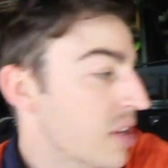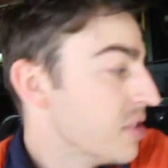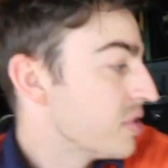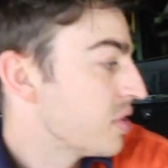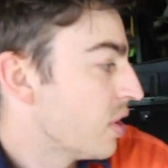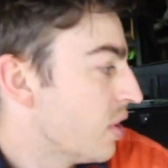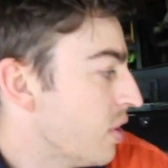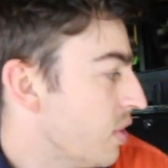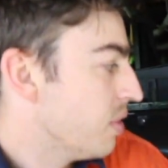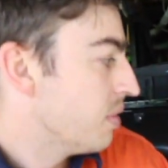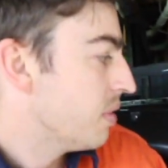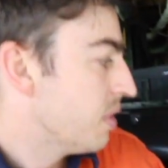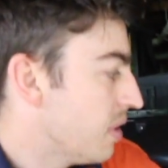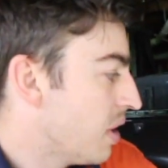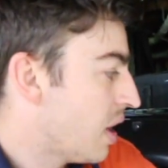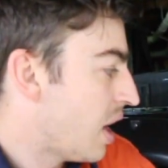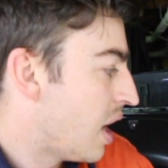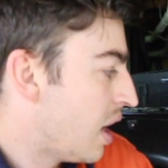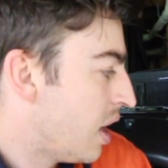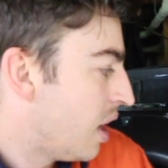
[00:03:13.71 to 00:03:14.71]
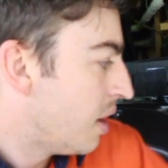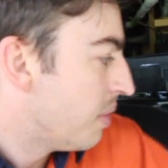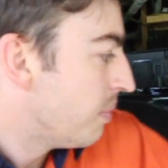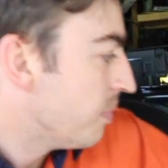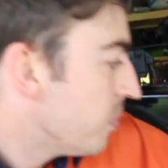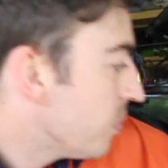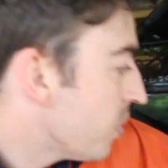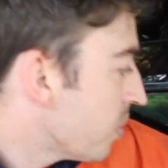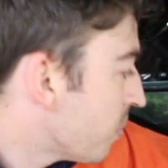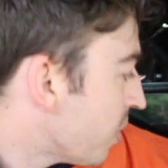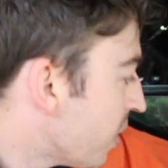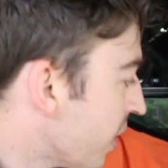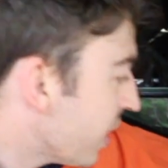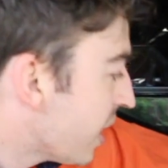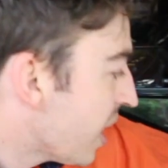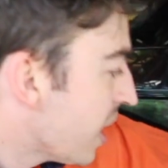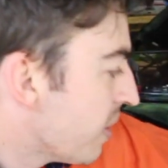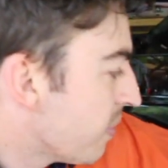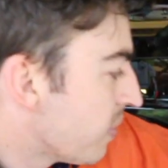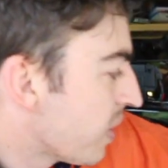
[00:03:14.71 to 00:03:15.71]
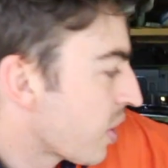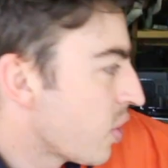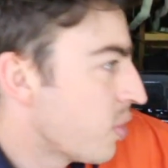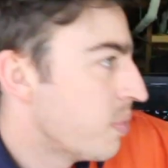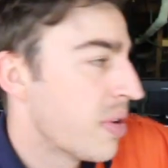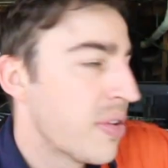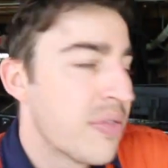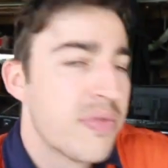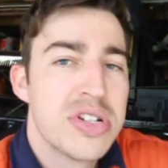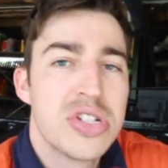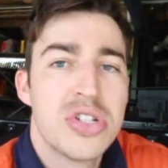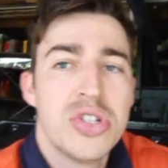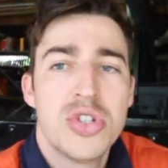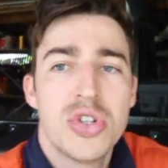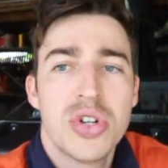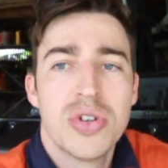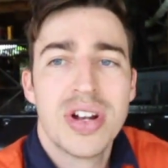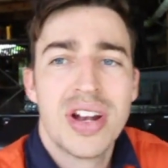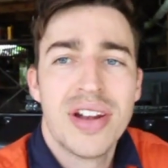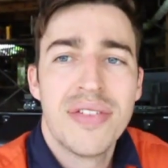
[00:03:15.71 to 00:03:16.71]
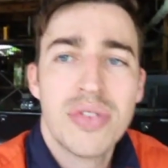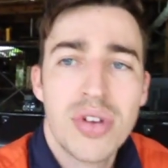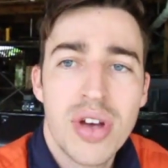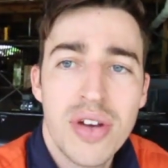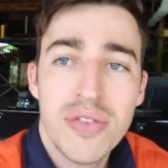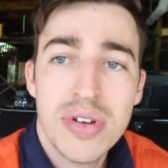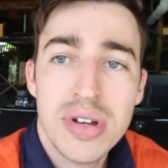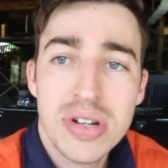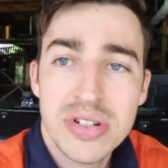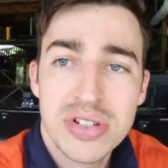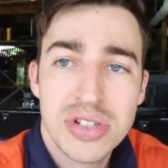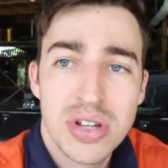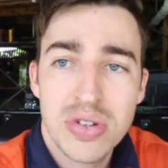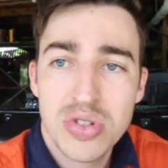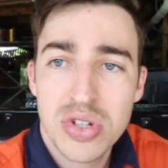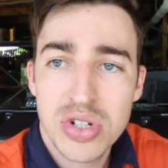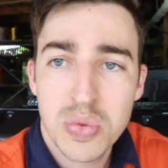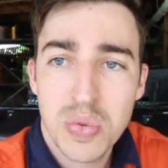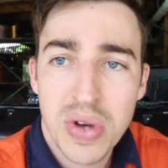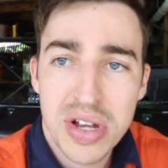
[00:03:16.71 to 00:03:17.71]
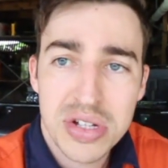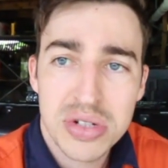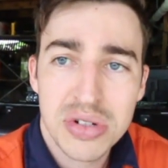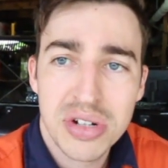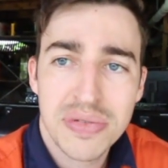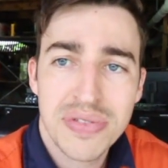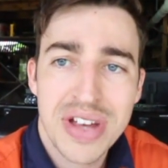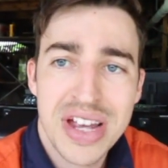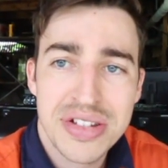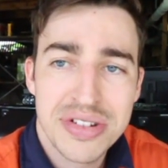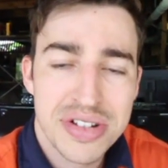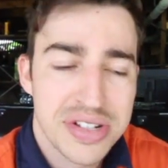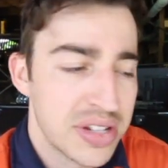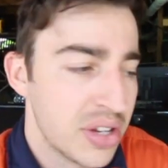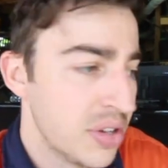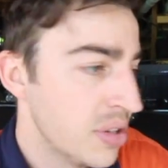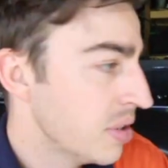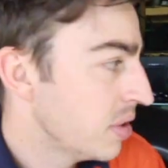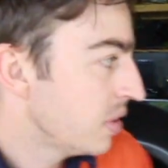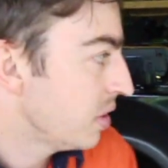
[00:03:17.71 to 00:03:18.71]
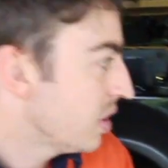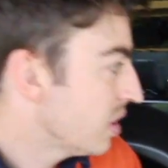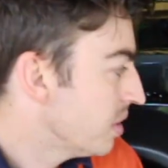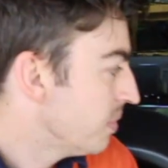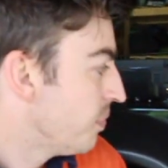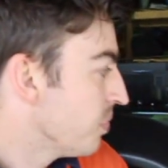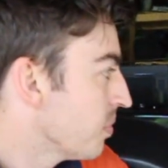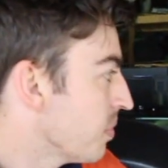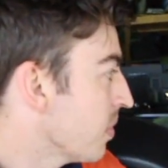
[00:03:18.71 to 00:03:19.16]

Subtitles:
So you might have like a little bit of residue left over, so just wax it off as I said earlier.